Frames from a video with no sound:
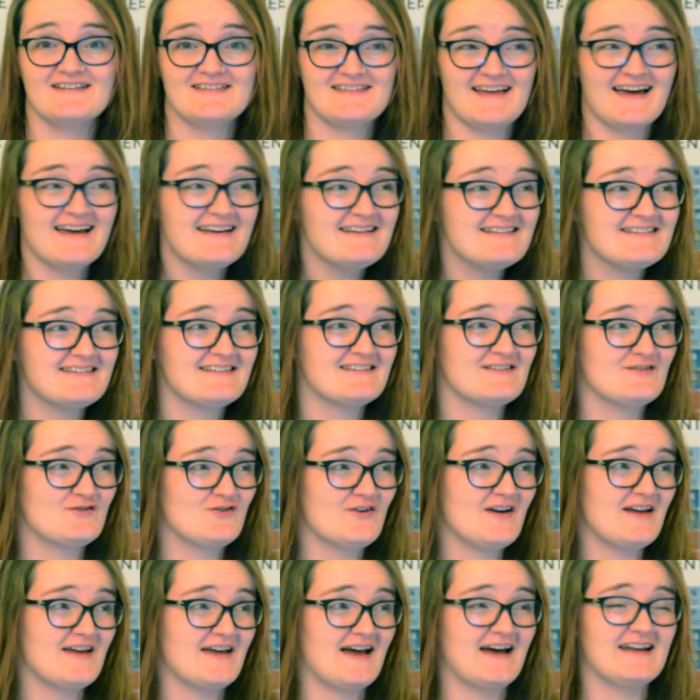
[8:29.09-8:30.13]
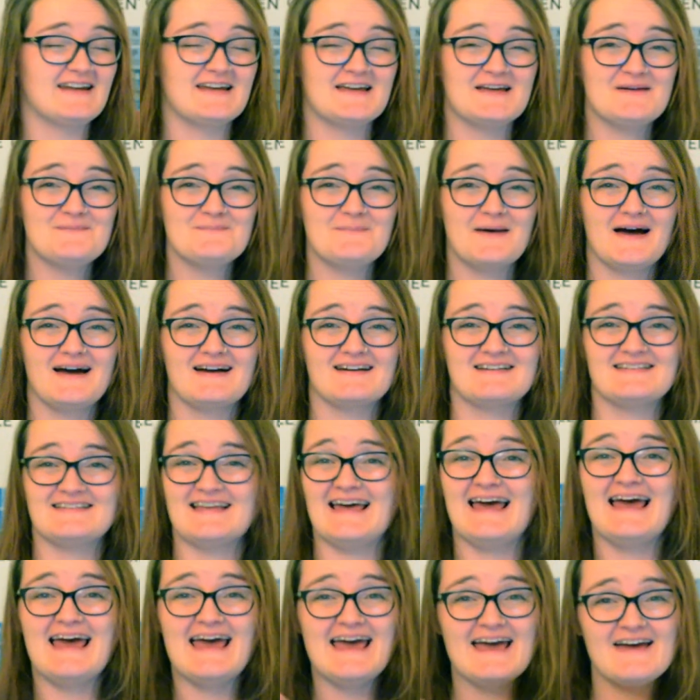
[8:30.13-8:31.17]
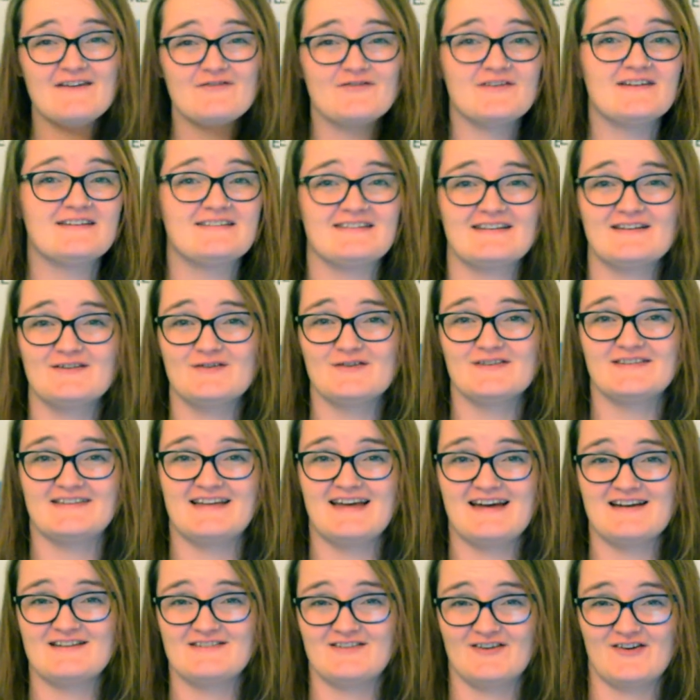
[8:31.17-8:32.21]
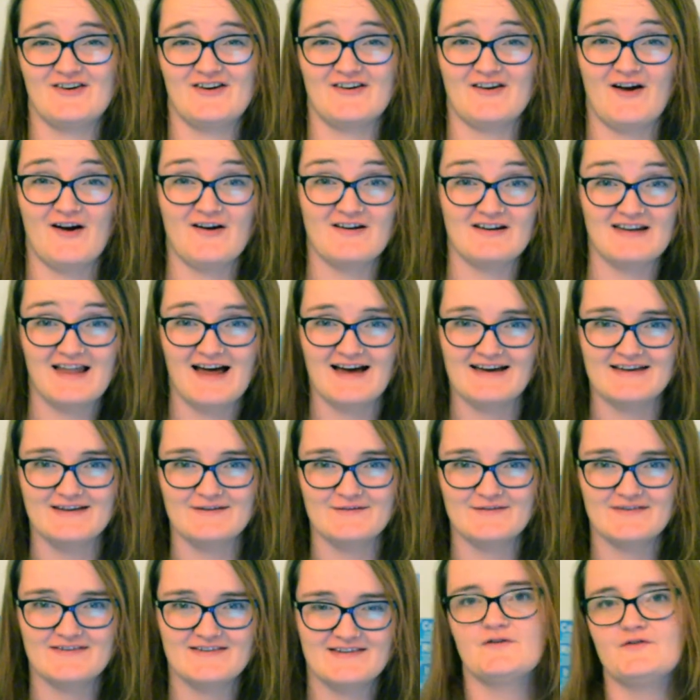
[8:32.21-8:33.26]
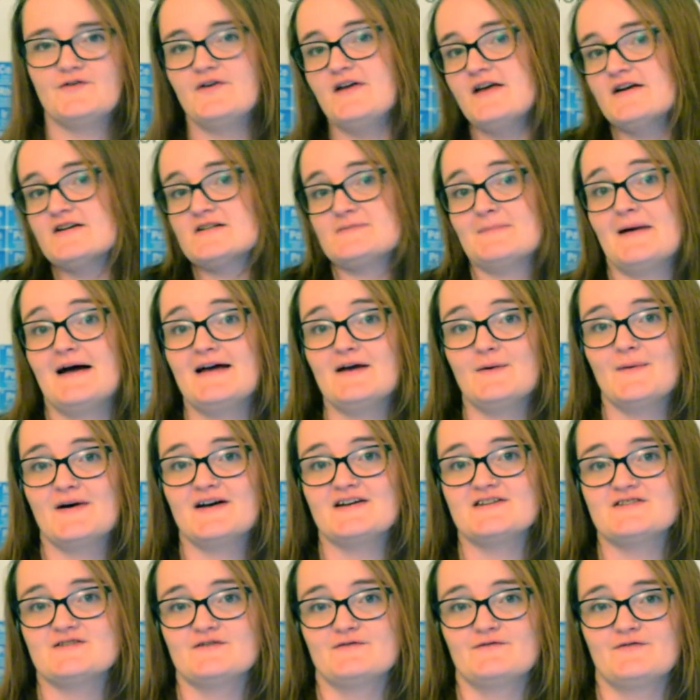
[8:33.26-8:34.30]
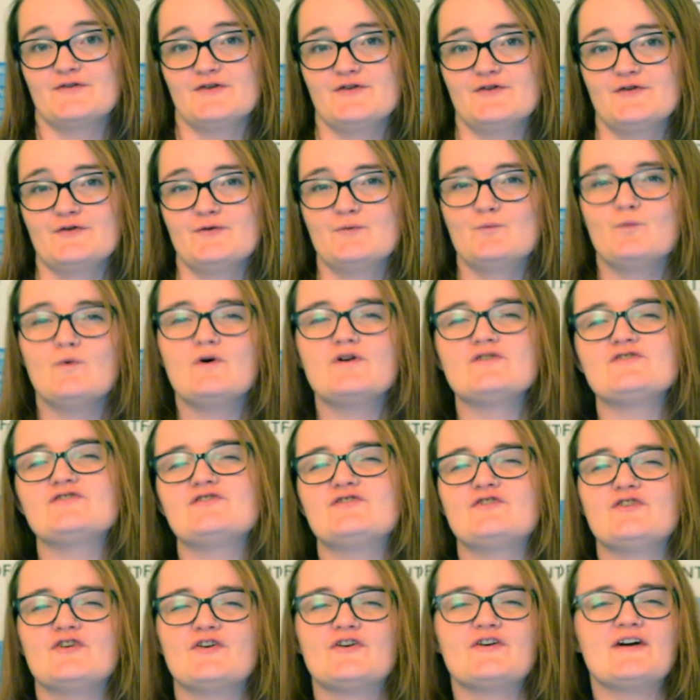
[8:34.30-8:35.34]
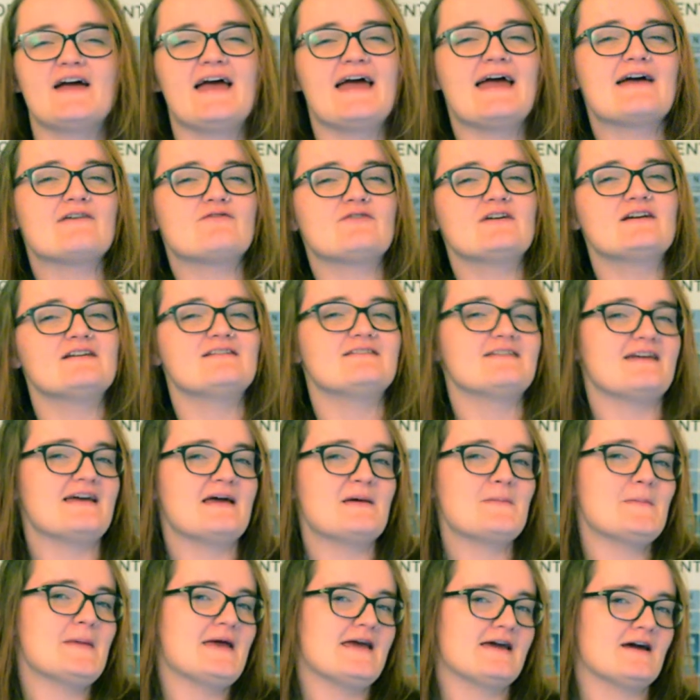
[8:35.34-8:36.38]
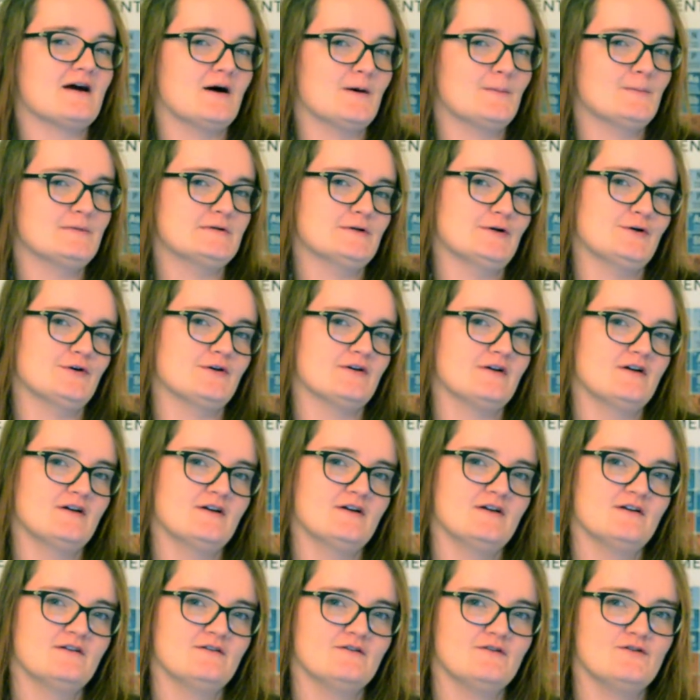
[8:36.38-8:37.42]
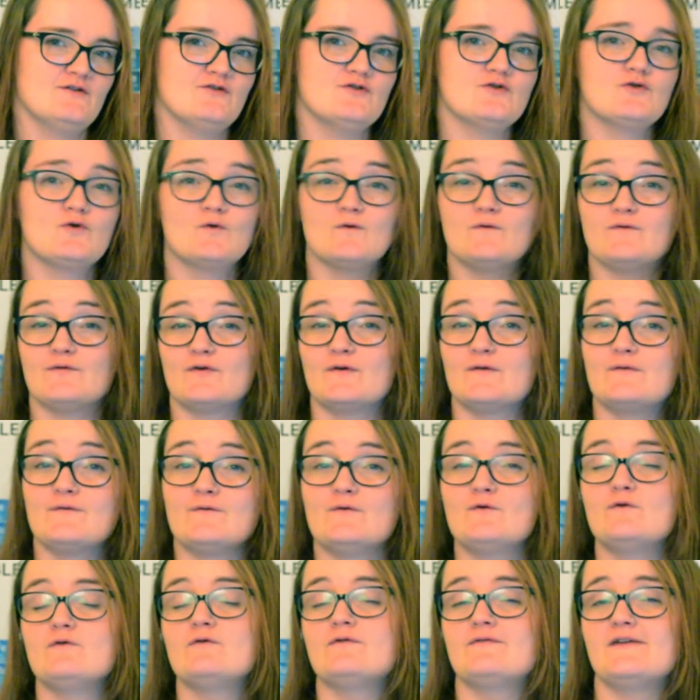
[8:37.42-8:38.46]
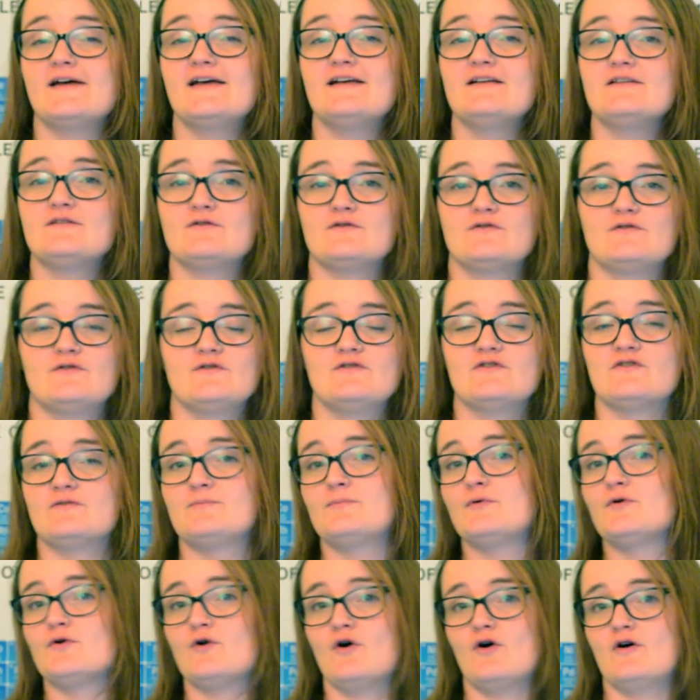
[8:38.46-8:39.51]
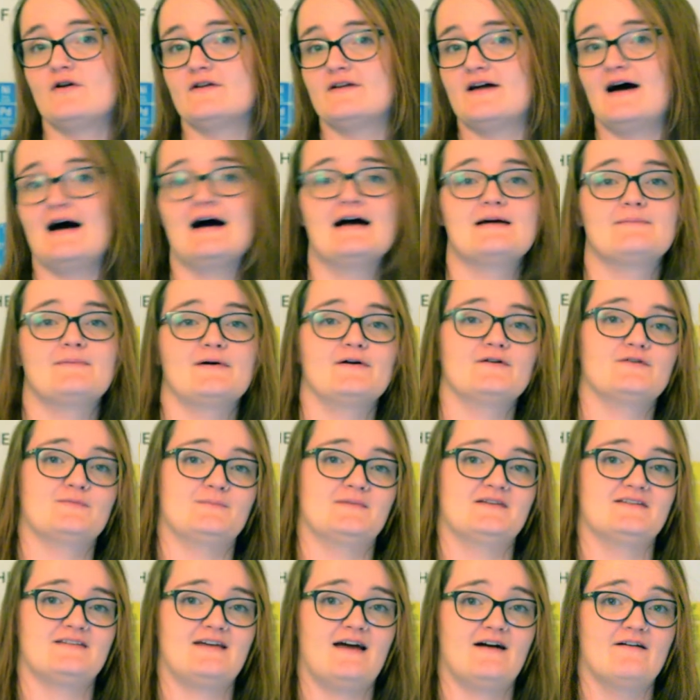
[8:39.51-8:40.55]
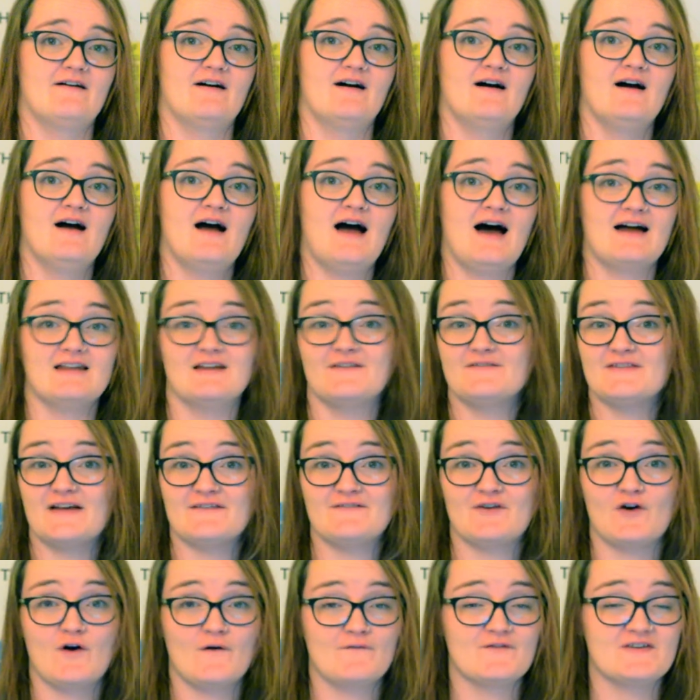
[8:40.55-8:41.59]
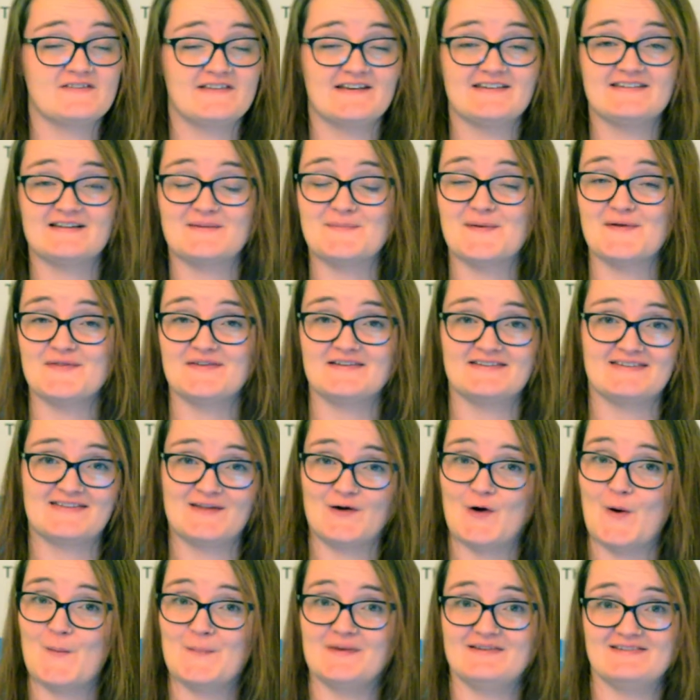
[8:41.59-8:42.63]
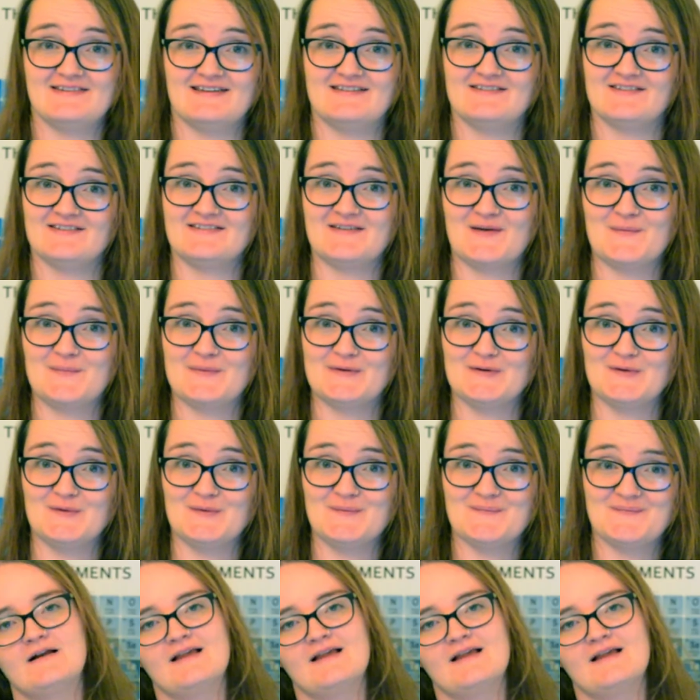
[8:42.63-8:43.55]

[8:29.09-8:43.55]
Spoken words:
Science is great and it impacts every single sector in our lives. So here's my question for you. What's your everyday makeup look? Do you go for a full face or do you just put on eyebrows and mascara? I'd love to have a conversation about this in the comment section down below.